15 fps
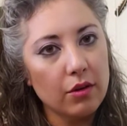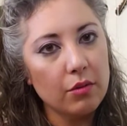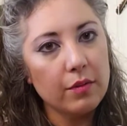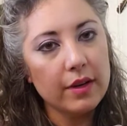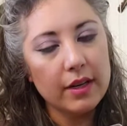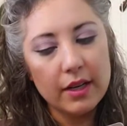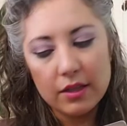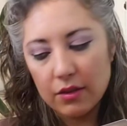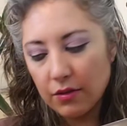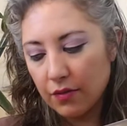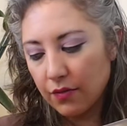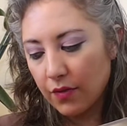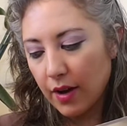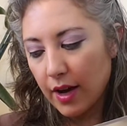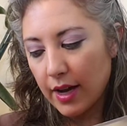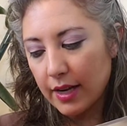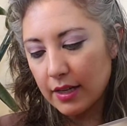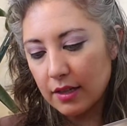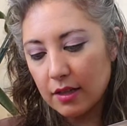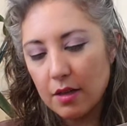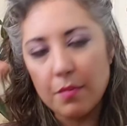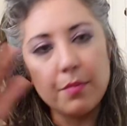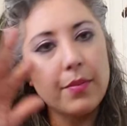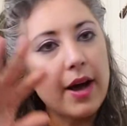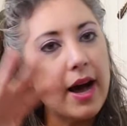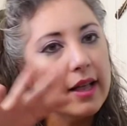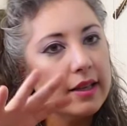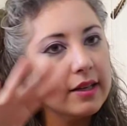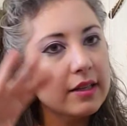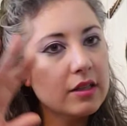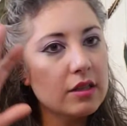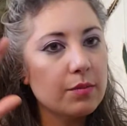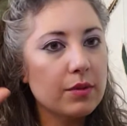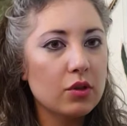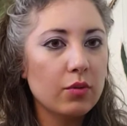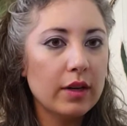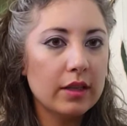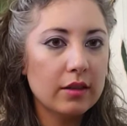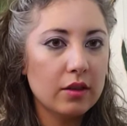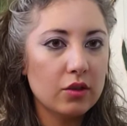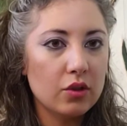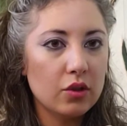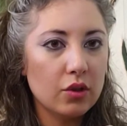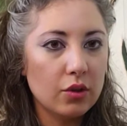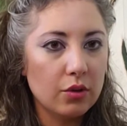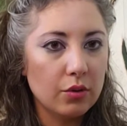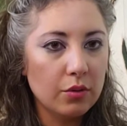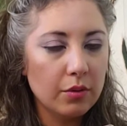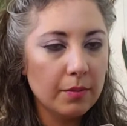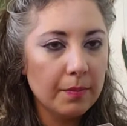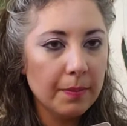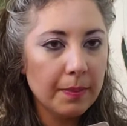We need to find the balance between the two.